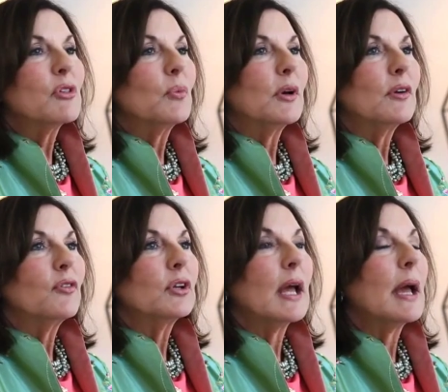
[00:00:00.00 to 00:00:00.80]
was a
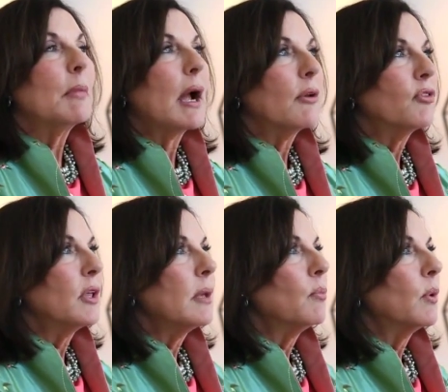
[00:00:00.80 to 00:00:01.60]
wonderful time. Our
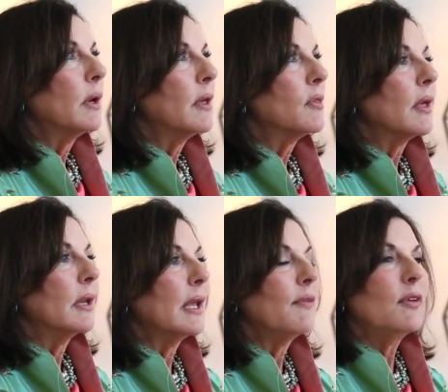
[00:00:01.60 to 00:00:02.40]
theme was
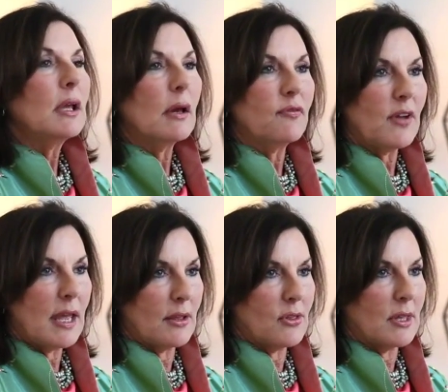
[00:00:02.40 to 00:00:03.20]
an evening of
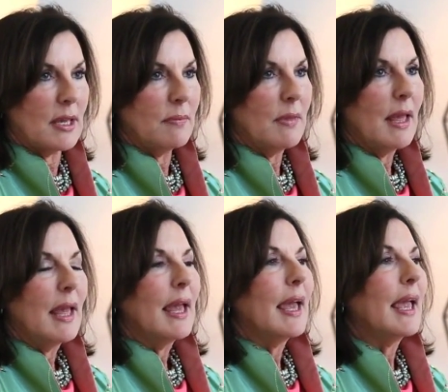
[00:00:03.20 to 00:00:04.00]
fantasy
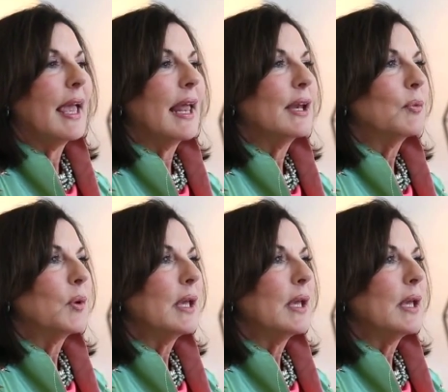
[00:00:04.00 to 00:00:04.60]
and